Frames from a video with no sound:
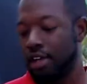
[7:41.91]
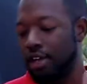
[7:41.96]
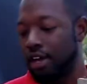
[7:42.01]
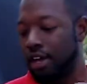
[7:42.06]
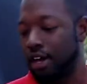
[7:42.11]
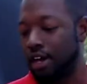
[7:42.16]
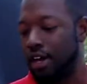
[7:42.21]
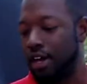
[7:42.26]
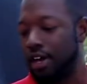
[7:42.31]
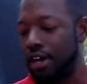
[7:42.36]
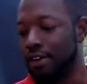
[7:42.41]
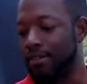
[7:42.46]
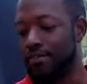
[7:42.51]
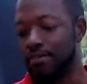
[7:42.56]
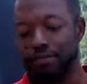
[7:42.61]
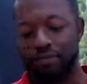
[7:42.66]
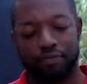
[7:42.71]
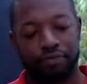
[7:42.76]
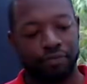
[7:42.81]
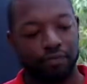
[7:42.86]

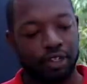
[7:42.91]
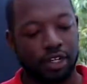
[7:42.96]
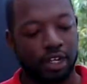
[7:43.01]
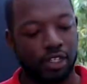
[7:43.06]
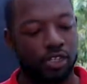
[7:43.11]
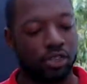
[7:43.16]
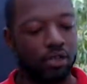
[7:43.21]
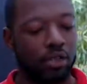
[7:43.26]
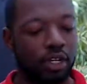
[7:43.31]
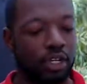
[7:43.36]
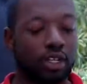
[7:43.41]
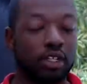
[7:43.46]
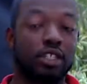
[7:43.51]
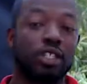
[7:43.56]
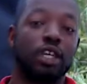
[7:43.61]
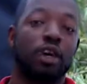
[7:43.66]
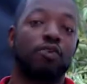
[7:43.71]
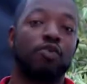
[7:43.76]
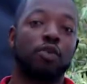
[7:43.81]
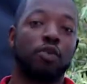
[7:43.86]
A
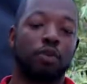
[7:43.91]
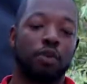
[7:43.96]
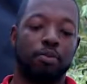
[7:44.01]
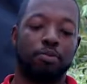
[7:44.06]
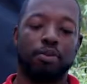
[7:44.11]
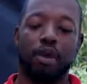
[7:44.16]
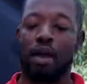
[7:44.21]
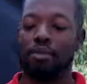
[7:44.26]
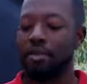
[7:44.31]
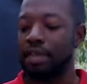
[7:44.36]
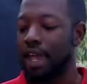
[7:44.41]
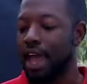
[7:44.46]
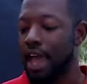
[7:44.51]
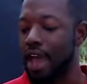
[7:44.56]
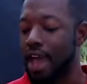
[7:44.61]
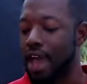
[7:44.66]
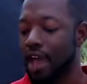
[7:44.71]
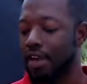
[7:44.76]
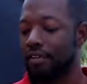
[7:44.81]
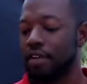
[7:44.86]
do-it-yourselfer would probably
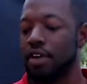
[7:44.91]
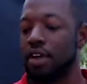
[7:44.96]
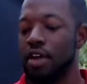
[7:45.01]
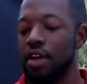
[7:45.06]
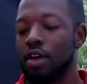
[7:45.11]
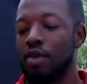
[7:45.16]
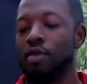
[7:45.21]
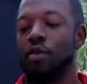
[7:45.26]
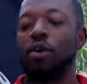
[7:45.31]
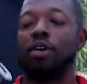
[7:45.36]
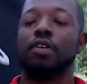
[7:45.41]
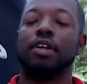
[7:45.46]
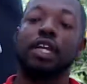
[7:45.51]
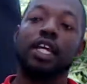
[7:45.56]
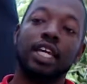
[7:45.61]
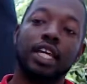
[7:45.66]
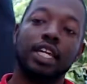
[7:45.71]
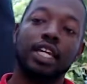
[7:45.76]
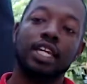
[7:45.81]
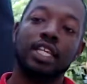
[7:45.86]
have one of
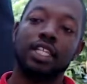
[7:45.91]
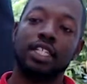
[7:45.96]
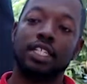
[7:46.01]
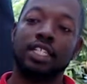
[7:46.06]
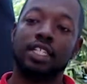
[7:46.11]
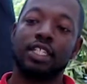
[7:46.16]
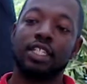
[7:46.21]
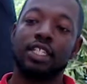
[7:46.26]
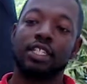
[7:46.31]
these